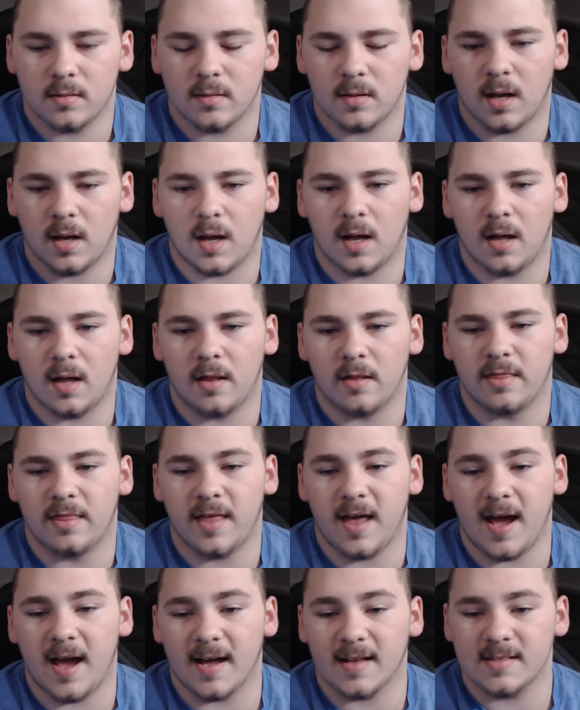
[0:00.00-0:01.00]

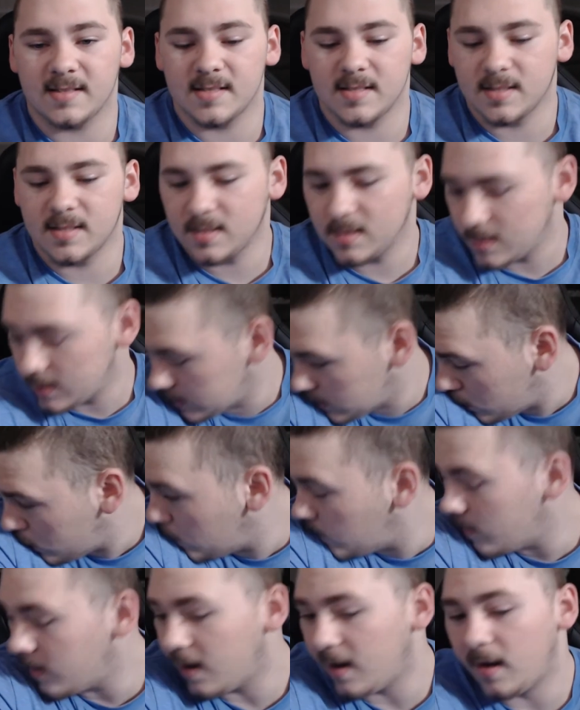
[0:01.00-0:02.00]
that,
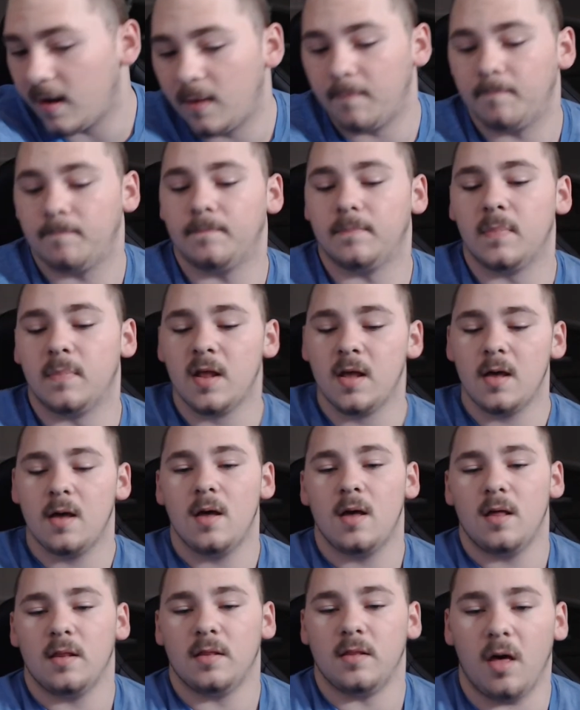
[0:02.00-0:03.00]

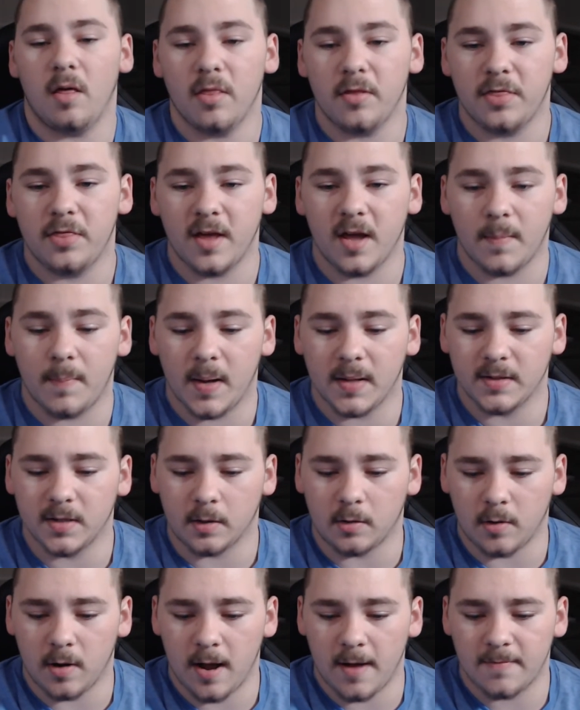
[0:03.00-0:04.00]
the other thing about the
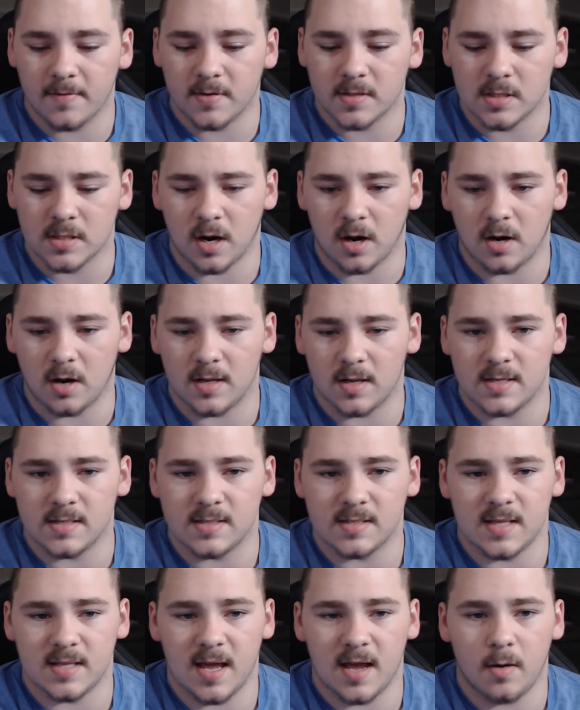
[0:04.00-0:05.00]
graphics card
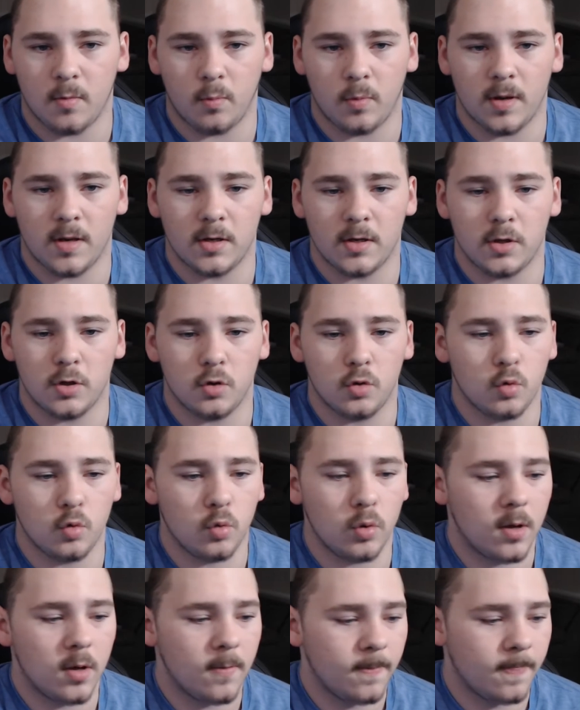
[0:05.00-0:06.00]
is that when you